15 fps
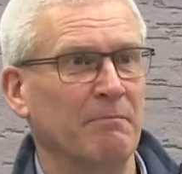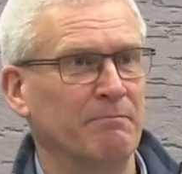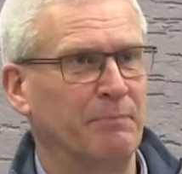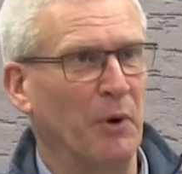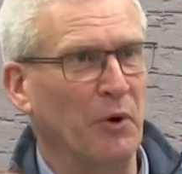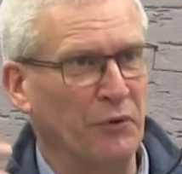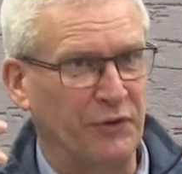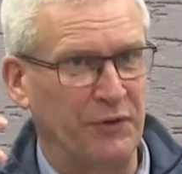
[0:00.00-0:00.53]

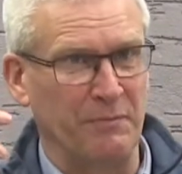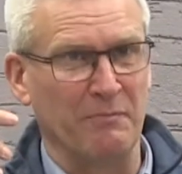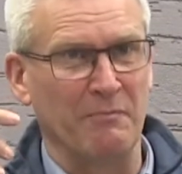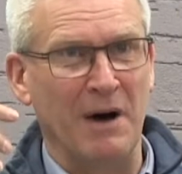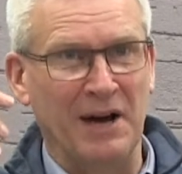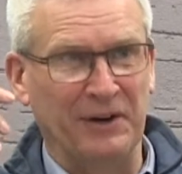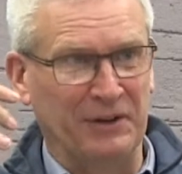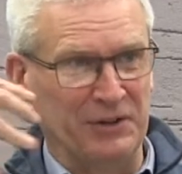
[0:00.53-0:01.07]
Both
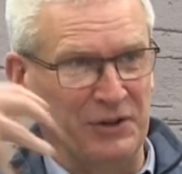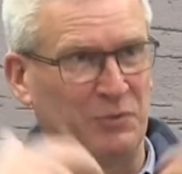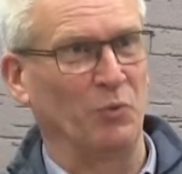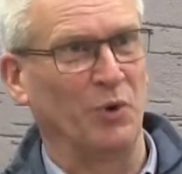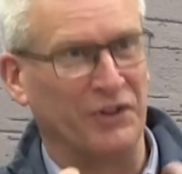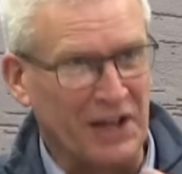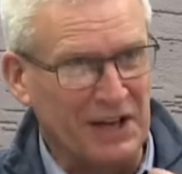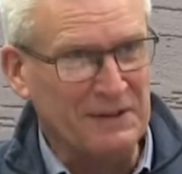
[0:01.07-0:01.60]
matters
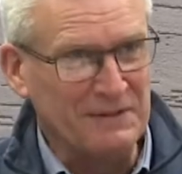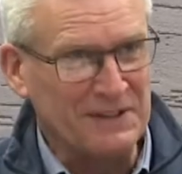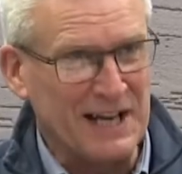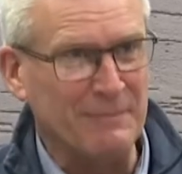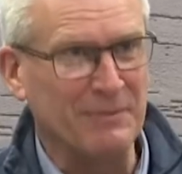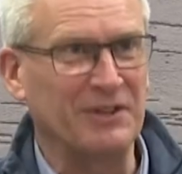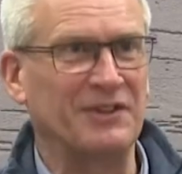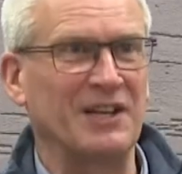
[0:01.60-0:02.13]
within
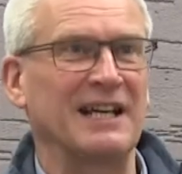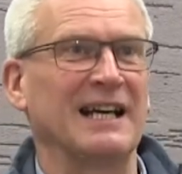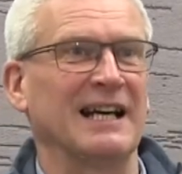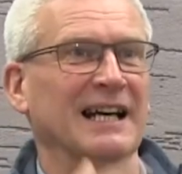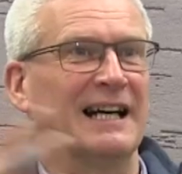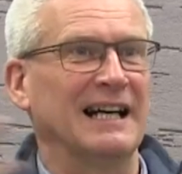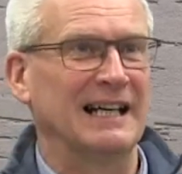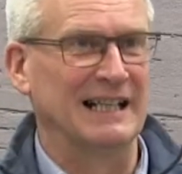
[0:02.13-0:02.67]
Timothy
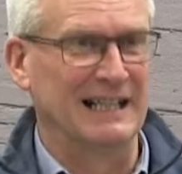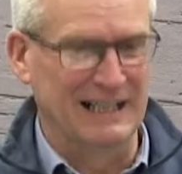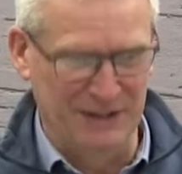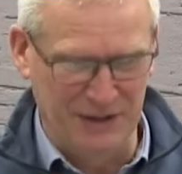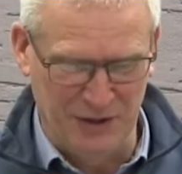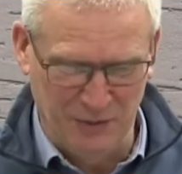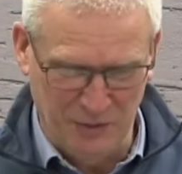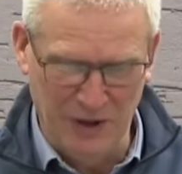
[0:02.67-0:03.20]

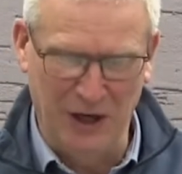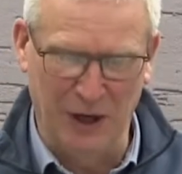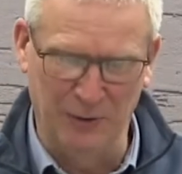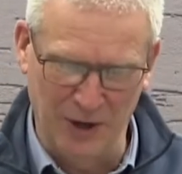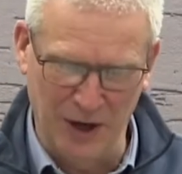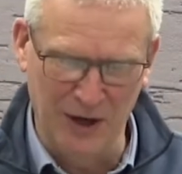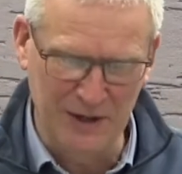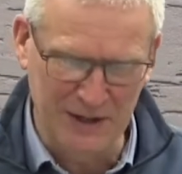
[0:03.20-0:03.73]
and
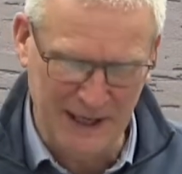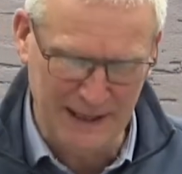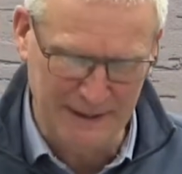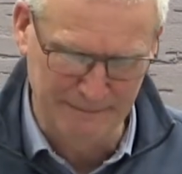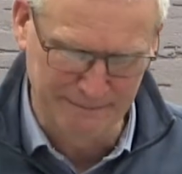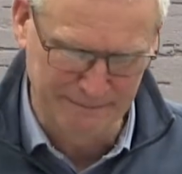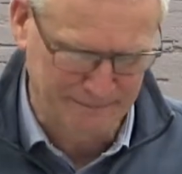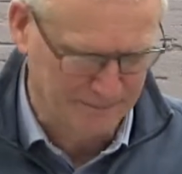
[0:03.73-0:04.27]
around him.